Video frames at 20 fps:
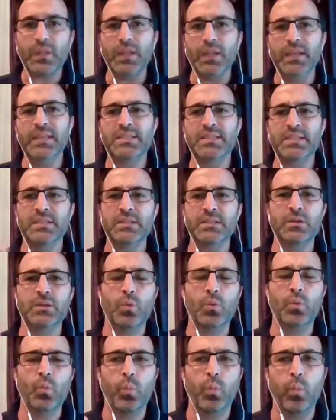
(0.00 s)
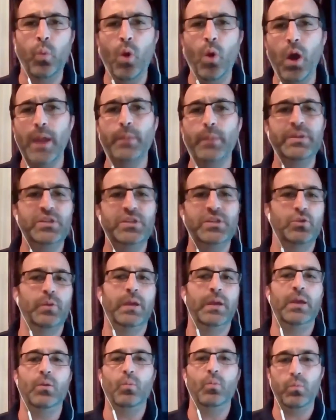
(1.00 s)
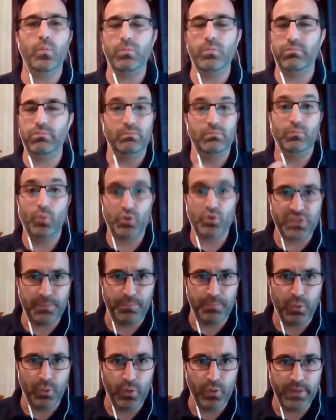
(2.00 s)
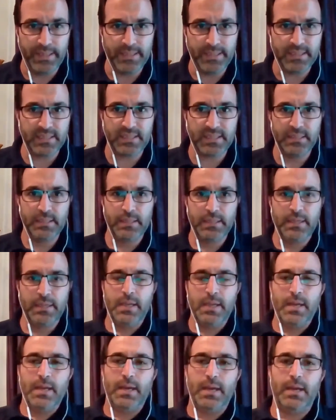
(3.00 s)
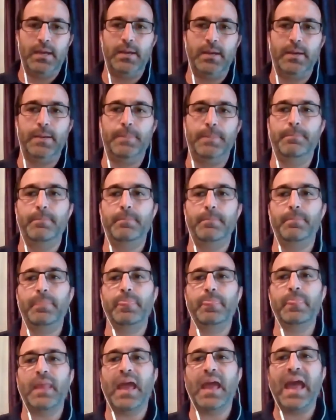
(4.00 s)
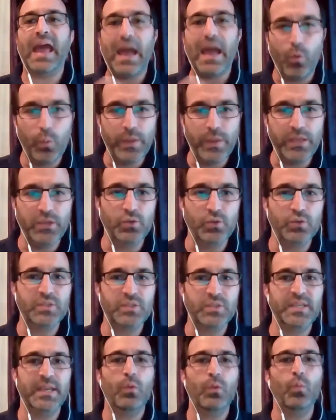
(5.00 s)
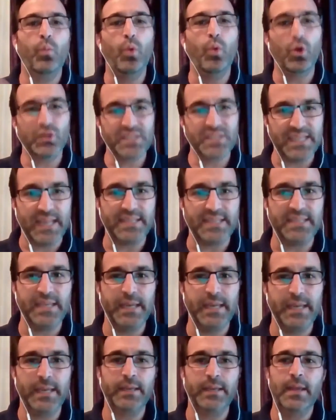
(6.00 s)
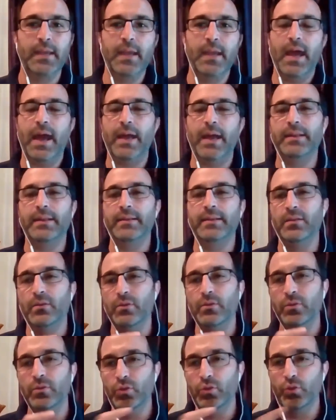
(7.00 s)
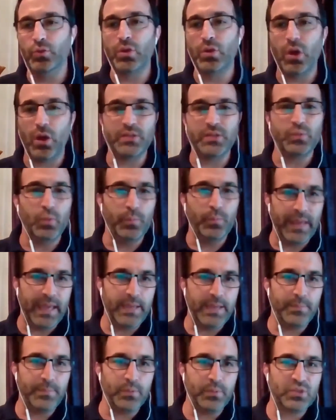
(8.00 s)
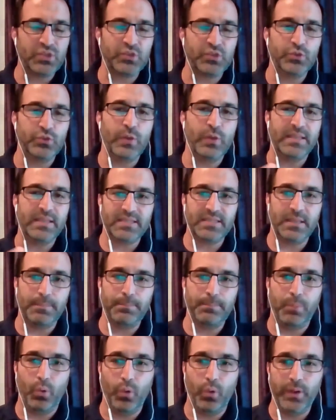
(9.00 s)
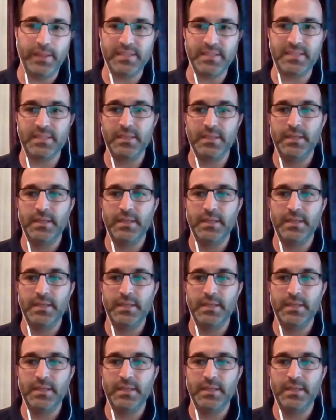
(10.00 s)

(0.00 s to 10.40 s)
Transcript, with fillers: into why we do it, what's the point, um, how we use it, what setting, and you guys will be able to at some point